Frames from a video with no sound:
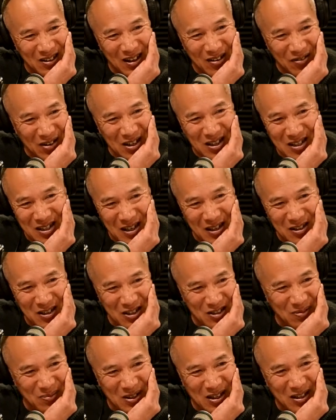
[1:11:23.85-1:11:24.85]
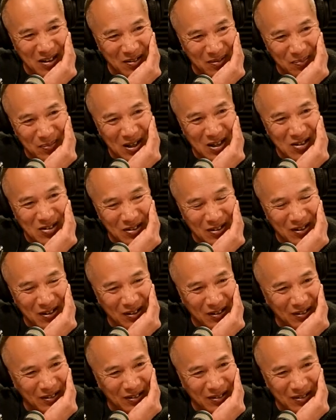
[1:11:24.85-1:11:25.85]
everyone judges me based
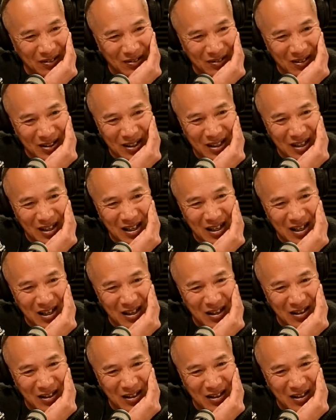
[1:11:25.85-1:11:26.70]
on what they hear,